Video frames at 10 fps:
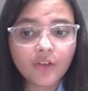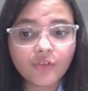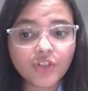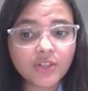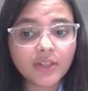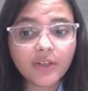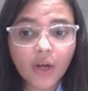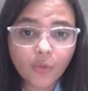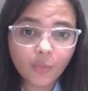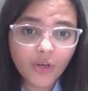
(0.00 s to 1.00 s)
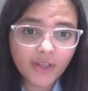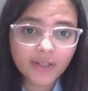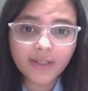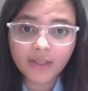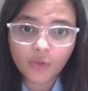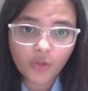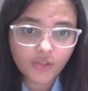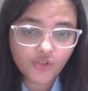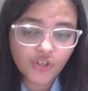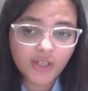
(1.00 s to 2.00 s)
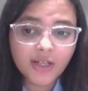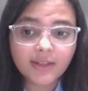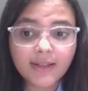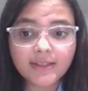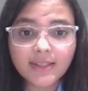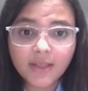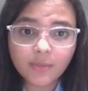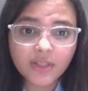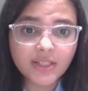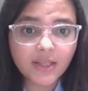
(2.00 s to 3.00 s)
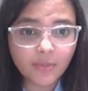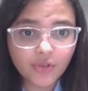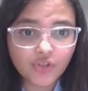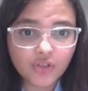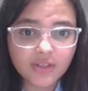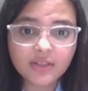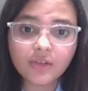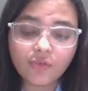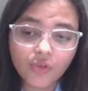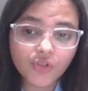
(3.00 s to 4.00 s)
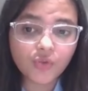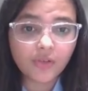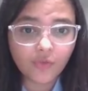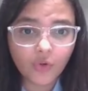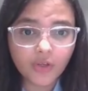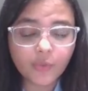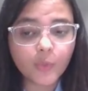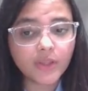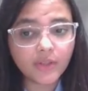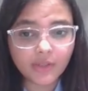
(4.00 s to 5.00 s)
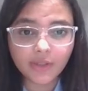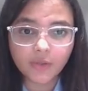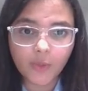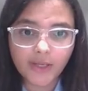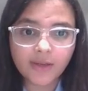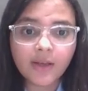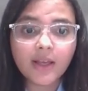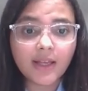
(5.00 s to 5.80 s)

which is a groundbreaking technology that seamlessly merges the virtual world with the real one,